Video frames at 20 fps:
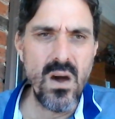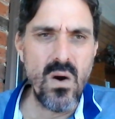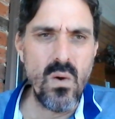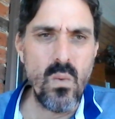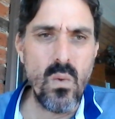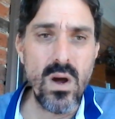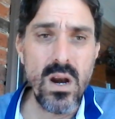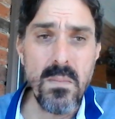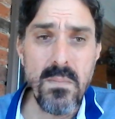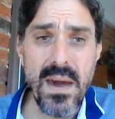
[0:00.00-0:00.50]

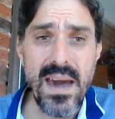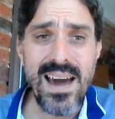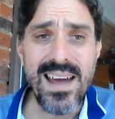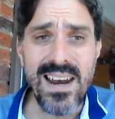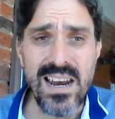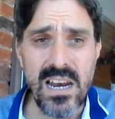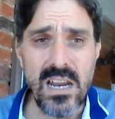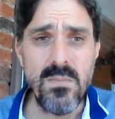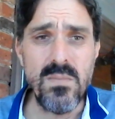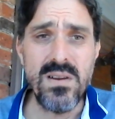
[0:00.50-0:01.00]
What
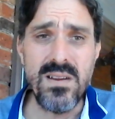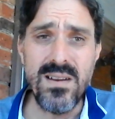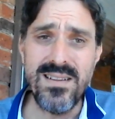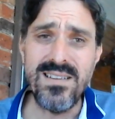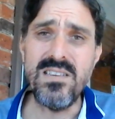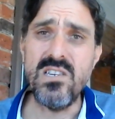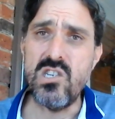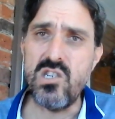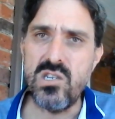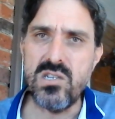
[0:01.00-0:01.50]
about limited
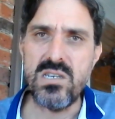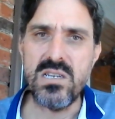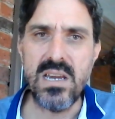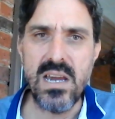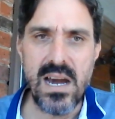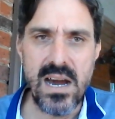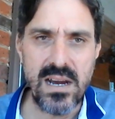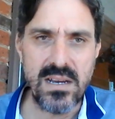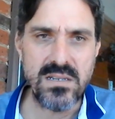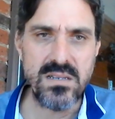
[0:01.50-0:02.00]
edition
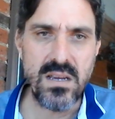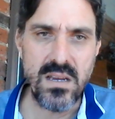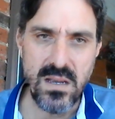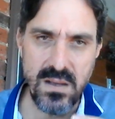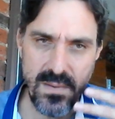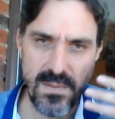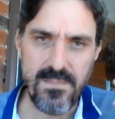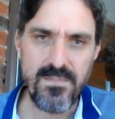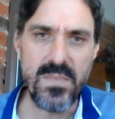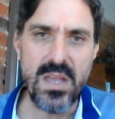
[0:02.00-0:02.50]
cigars? So
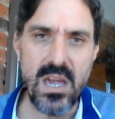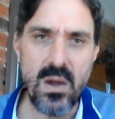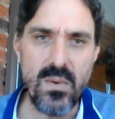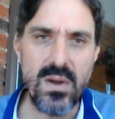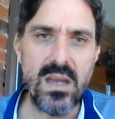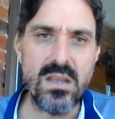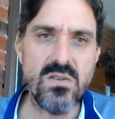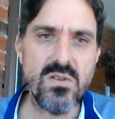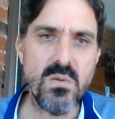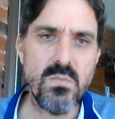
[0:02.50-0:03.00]
here we
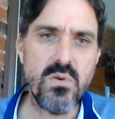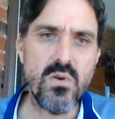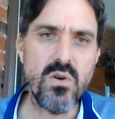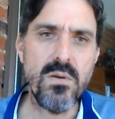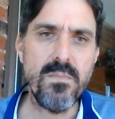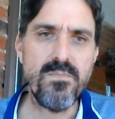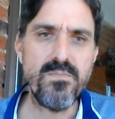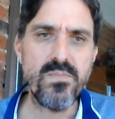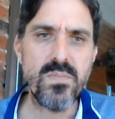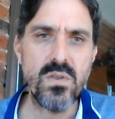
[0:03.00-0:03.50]
get to the
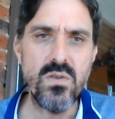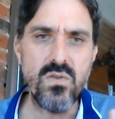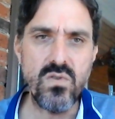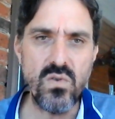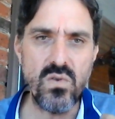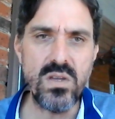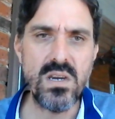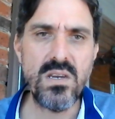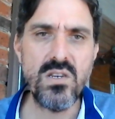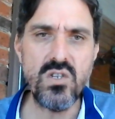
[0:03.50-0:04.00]
point.
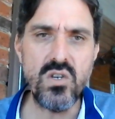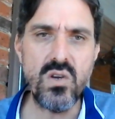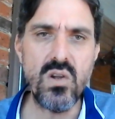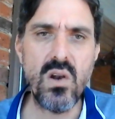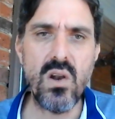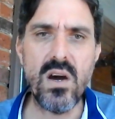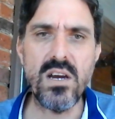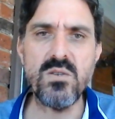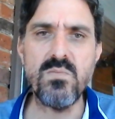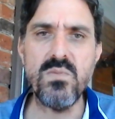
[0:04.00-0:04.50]
Do these
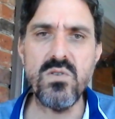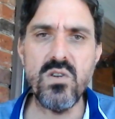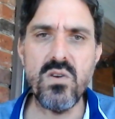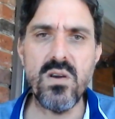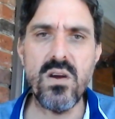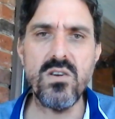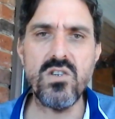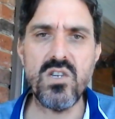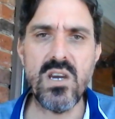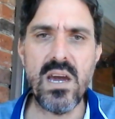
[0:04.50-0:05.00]
utilise
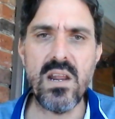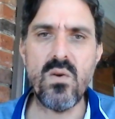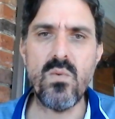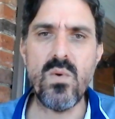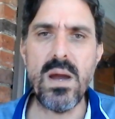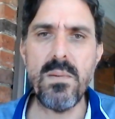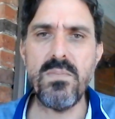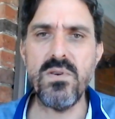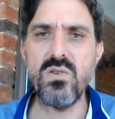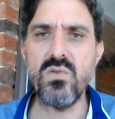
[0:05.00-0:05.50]
Maduro shaded
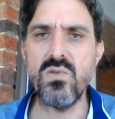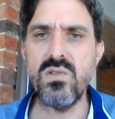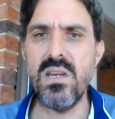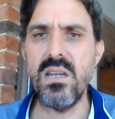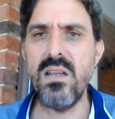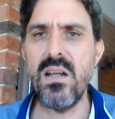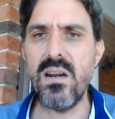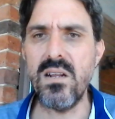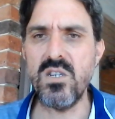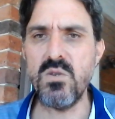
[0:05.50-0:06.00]
wrappers, or
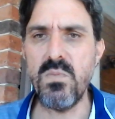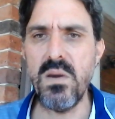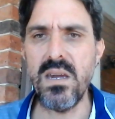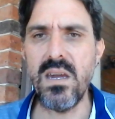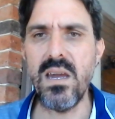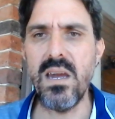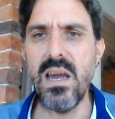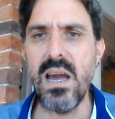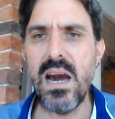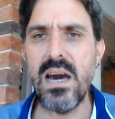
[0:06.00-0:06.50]
technically
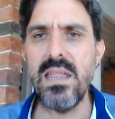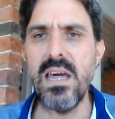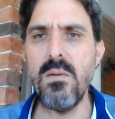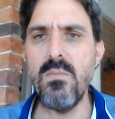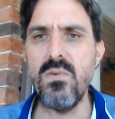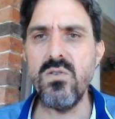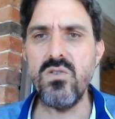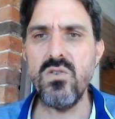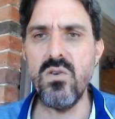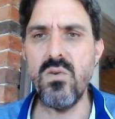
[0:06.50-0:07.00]
speaking, are they
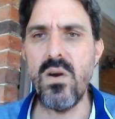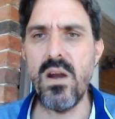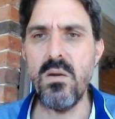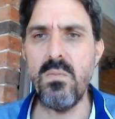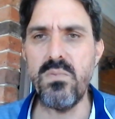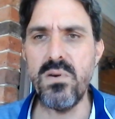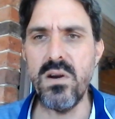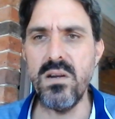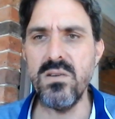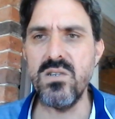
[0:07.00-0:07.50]
Maduro
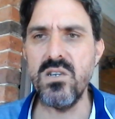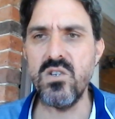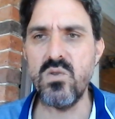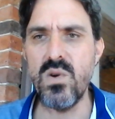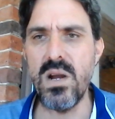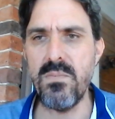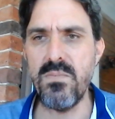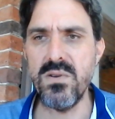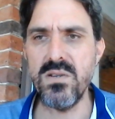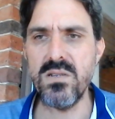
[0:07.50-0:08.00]
process
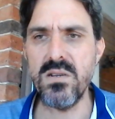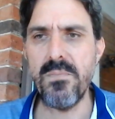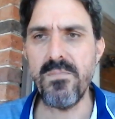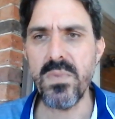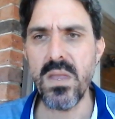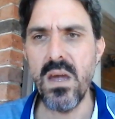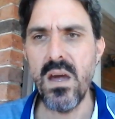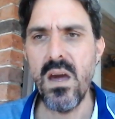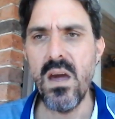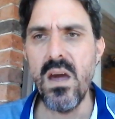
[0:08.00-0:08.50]
wrappers?
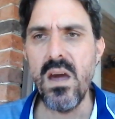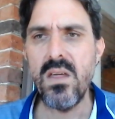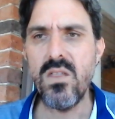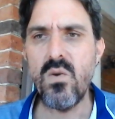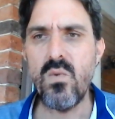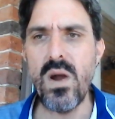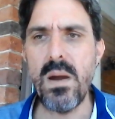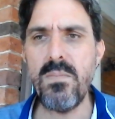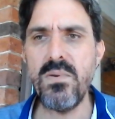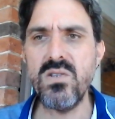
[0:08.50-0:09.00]

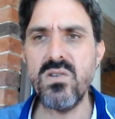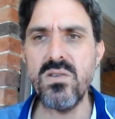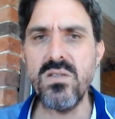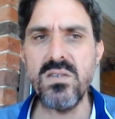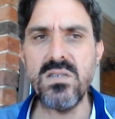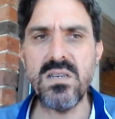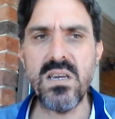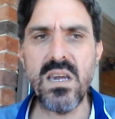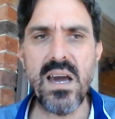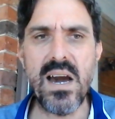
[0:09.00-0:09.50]
The wrappers on the
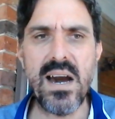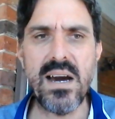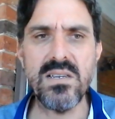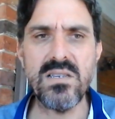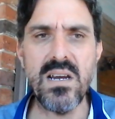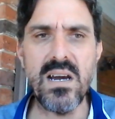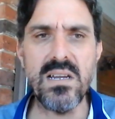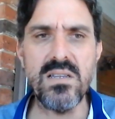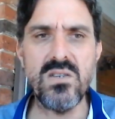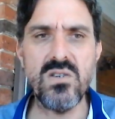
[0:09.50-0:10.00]
cigars
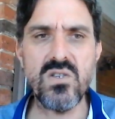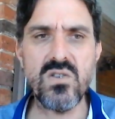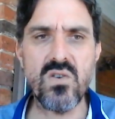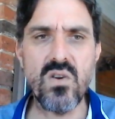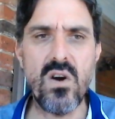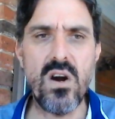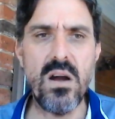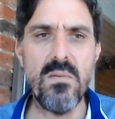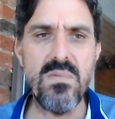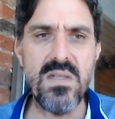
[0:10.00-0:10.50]
are
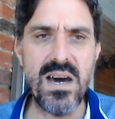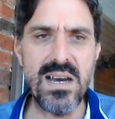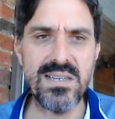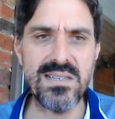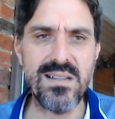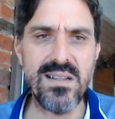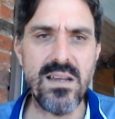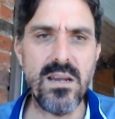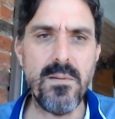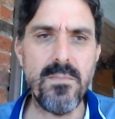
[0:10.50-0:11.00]
described
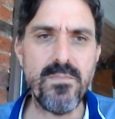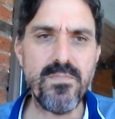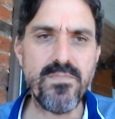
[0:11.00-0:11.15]
thusly